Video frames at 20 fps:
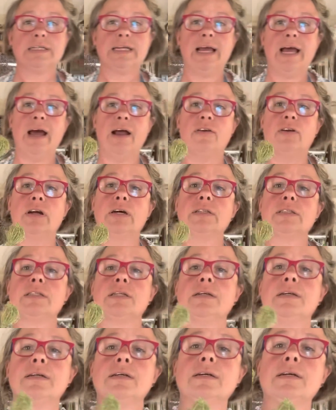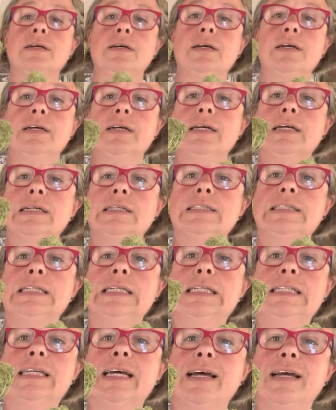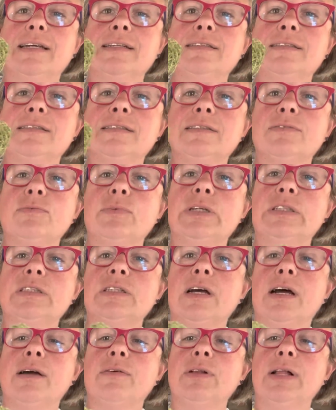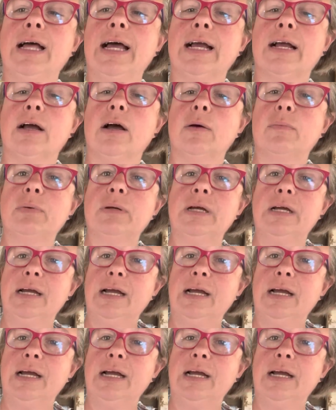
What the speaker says: carrot seed heads, which I will hang up.